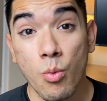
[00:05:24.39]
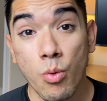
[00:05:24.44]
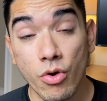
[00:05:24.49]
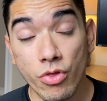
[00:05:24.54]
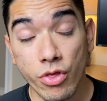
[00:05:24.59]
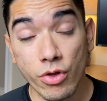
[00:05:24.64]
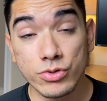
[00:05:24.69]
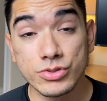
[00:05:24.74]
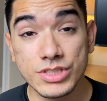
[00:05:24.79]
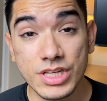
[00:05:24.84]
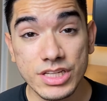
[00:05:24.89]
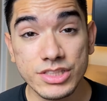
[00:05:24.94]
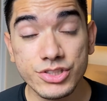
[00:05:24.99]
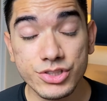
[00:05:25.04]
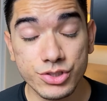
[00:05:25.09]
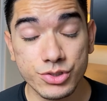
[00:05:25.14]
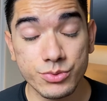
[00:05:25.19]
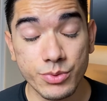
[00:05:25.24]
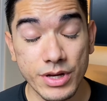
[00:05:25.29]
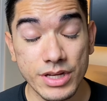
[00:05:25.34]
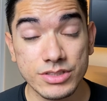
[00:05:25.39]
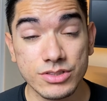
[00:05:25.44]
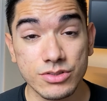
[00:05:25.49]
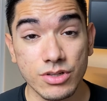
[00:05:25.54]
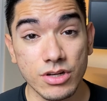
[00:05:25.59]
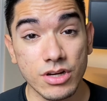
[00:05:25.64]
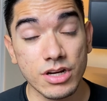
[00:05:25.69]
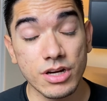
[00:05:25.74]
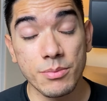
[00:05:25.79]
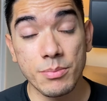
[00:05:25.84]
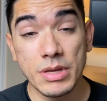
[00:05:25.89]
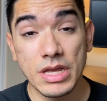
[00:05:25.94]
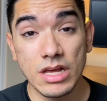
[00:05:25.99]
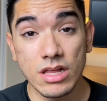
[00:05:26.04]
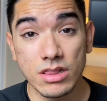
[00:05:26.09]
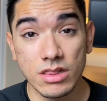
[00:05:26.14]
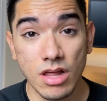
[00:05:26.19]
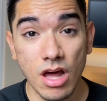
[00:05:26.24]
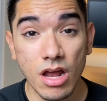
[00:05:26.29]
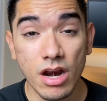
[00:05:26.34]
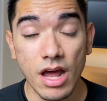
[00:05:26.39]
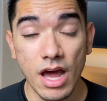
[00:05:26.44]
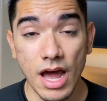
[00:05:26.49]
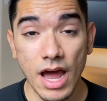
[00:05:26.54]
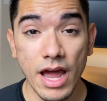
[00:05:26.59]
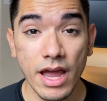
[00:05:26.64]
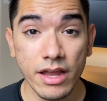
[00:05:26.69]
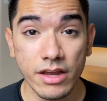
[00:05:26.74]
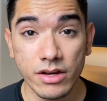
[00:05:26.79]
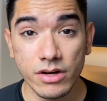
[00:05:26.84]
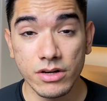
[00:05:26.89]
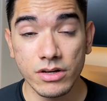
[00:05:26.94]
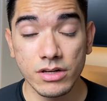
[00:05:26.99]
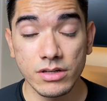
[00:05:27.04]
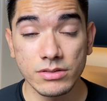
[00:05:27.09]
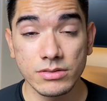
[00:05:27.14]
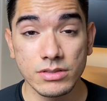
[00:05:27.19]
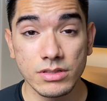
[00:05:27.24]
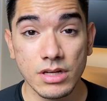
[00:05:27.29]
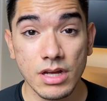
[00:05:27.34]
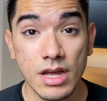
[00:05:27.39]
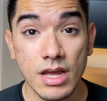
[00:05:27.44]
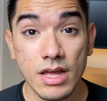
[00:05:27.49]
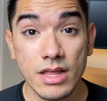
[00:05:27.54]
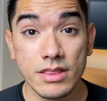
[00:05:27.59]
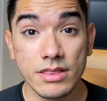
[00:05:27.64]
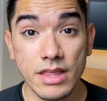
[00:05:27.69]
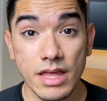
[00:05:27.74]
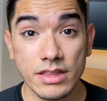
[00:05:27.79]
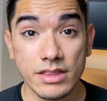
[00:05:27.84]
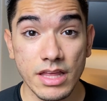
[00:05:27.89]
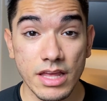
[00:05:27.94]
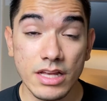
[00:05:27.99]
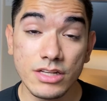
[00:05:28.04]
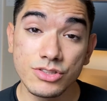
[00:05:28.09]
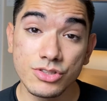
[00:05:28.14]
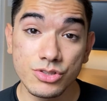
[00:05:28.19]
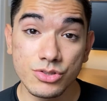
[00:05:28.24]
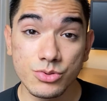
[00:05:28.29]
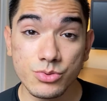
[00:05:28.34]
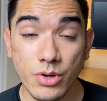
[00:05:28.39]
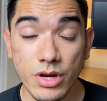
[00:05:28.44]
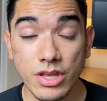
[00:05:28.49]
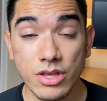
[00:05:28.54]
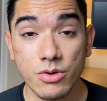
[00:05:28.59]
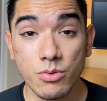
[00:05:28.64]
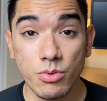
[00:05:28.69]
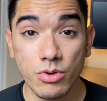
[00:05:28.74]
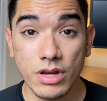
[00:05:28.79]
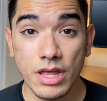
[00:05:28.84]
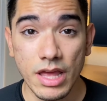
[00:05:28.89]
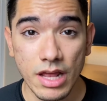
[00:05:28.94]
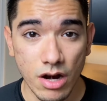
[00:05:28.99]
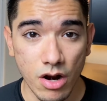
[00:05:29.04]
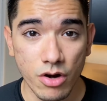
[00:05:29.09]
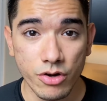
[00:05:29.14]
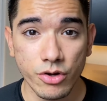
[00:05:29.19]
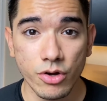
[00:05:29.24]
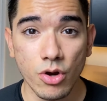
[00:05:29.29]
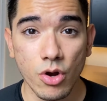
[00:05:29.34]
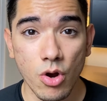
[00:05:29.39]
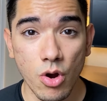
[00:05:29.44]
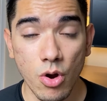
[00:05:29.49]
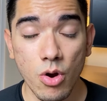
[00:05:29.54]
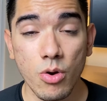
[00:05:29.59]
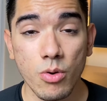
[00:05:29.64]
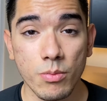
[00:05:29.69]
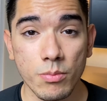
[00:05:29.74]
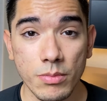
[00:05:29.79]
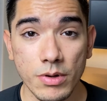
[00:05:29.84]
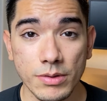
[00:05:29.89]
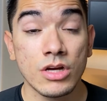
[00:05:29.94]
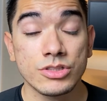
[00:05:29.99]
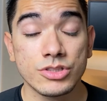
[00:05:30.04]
Well, those interest rates are gonna be a lot higher than the interest rate you would get on your home.